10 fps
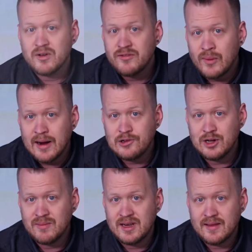before I
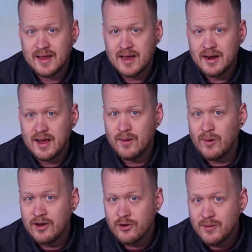jump into that, I
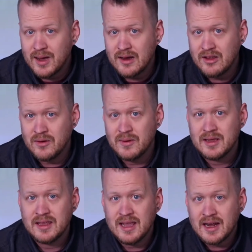want to remind you,
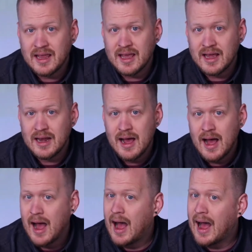yet again,
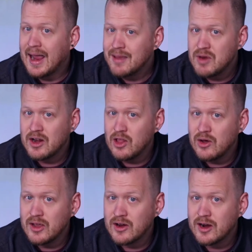I am not a
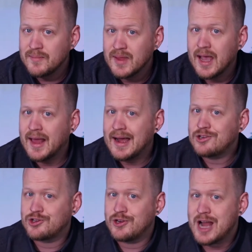lawyer, and I
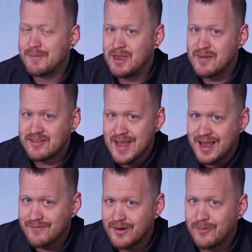should not be mistaken for